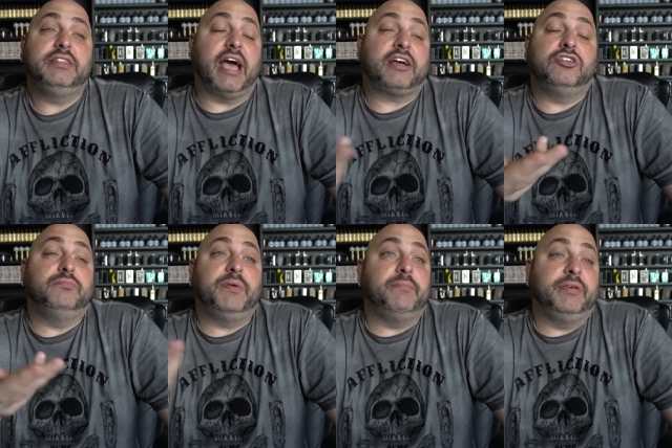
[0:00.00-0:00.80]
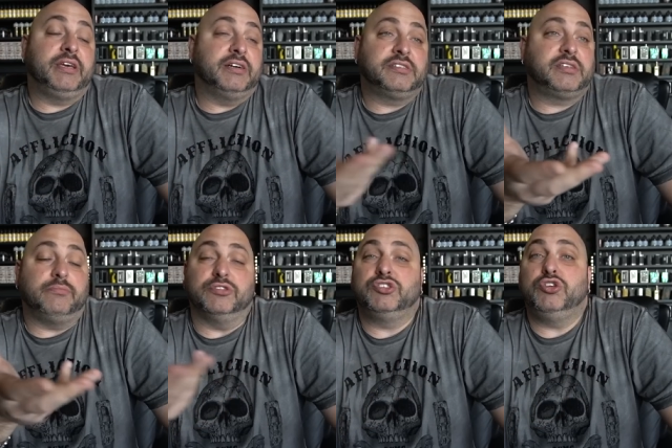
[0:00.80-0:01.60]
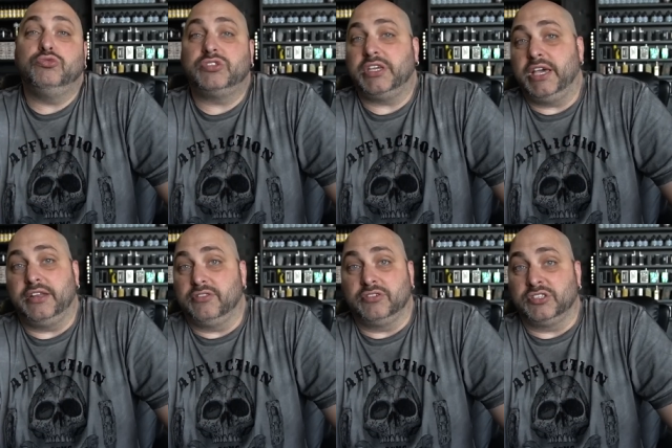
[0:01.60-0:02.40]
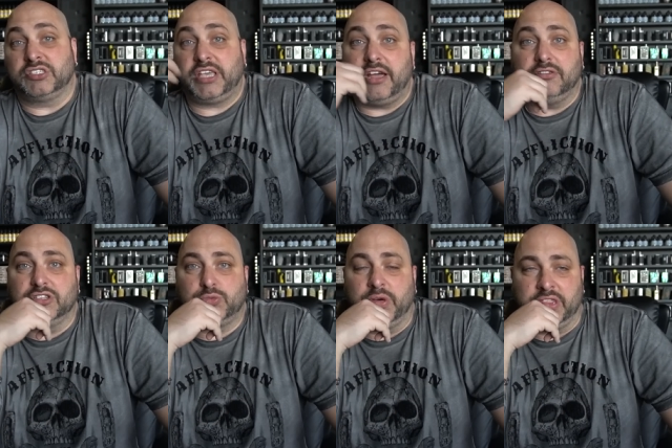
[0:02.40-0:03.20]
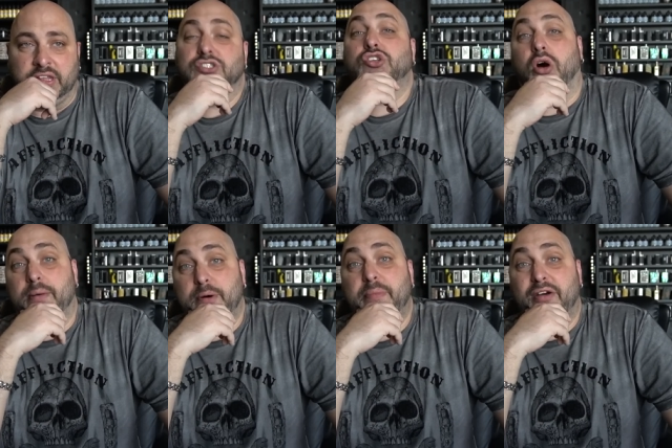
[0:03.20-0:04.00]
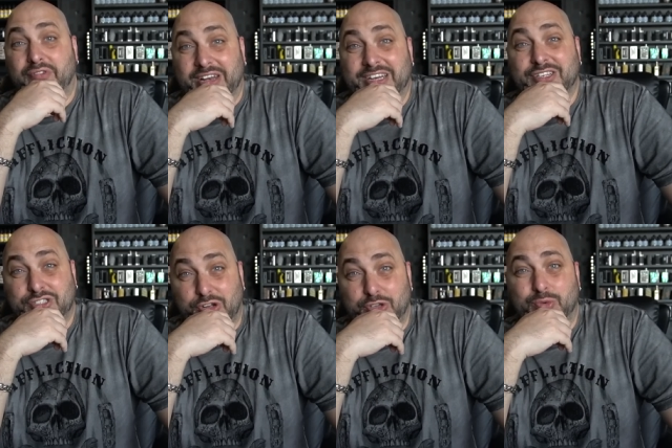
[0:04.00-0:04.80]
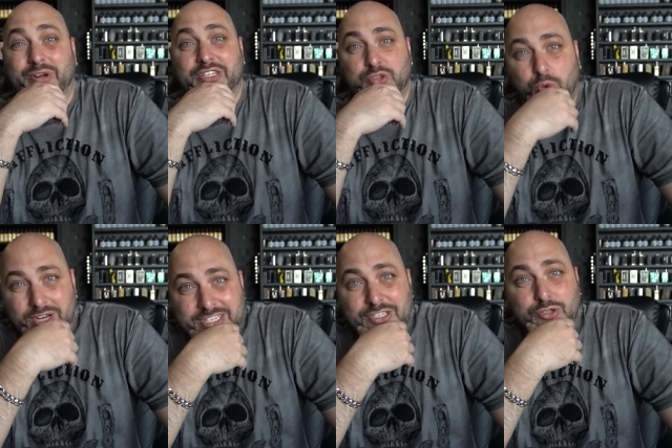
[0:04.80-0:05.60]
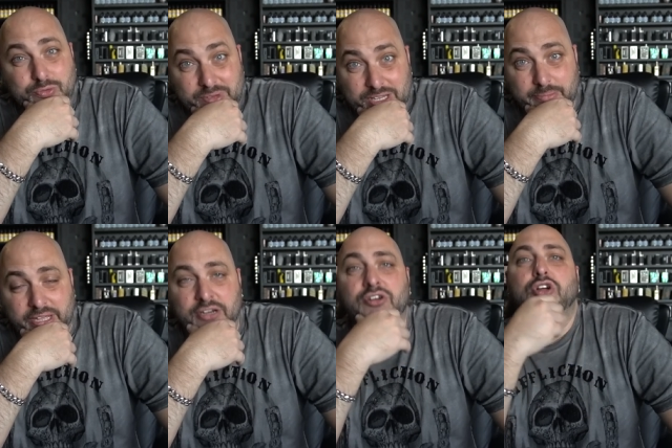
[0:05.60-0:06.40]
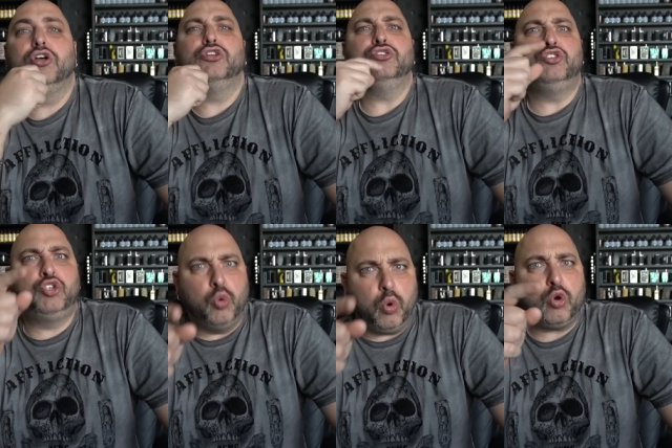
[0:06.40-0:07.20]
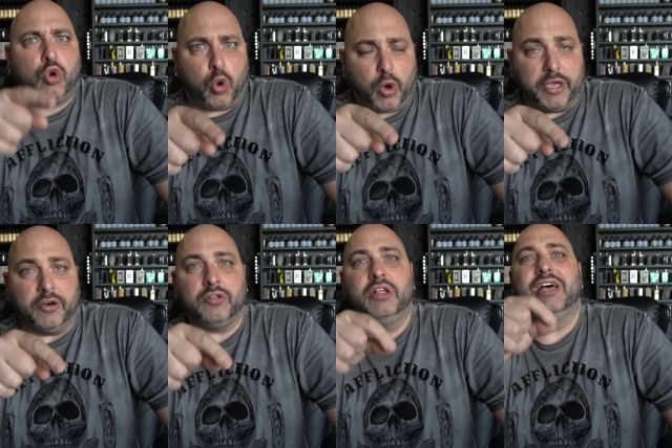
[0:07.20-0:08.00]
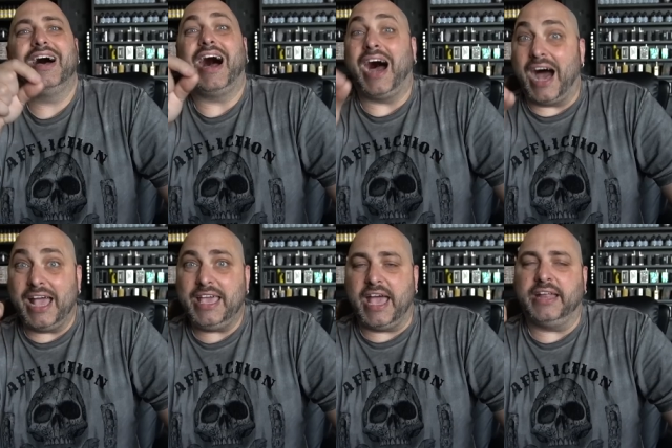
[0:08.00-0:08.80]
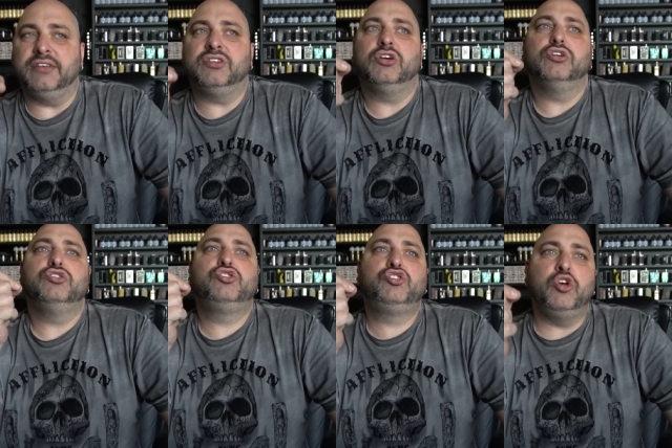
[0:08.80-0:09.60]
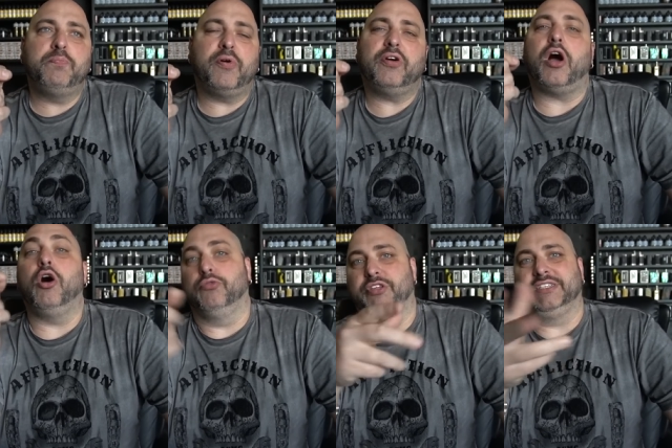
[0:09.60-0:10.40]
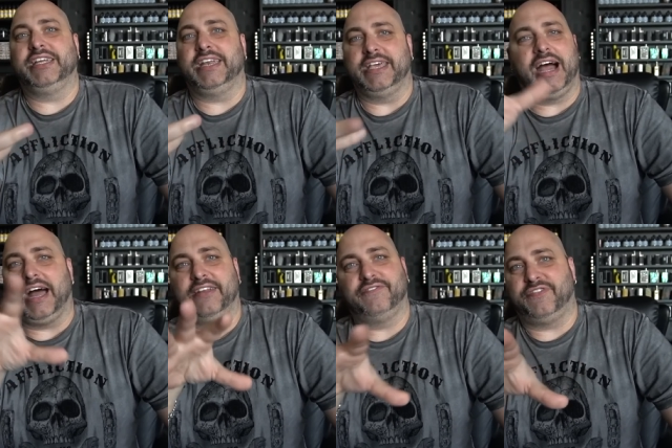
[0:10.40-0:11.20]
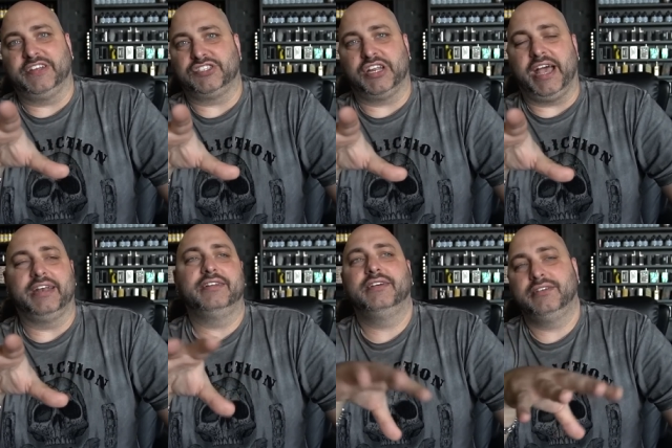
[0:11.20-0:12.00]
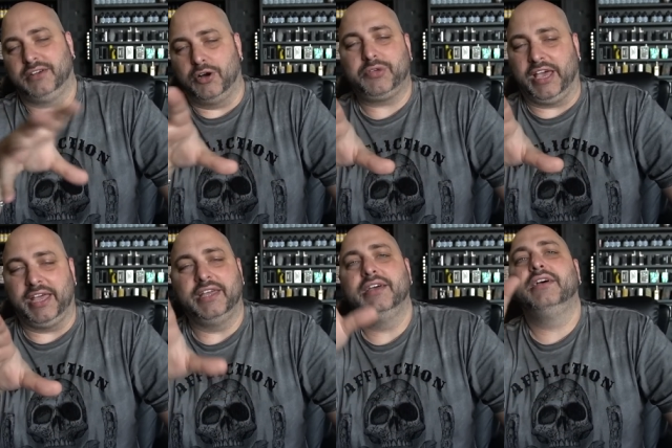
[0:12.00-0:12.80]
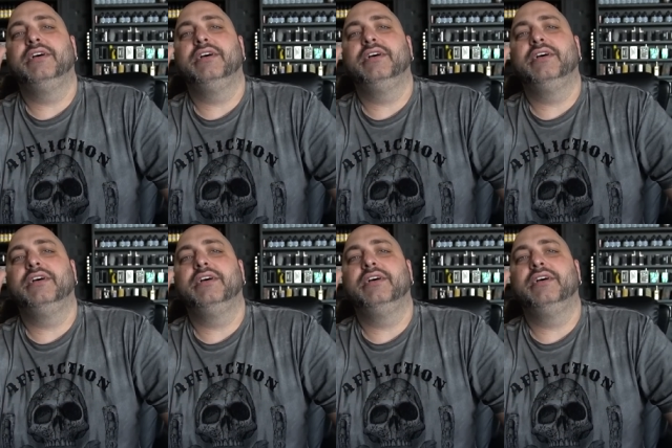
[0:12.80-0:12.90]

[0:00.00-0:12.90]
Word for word: that could be because someone's using it and they're just careless with it. So I'm about ready to show you what a 22 millimeter dual coil high end super. Oh, the Diddy. I didn't finish that. Okay.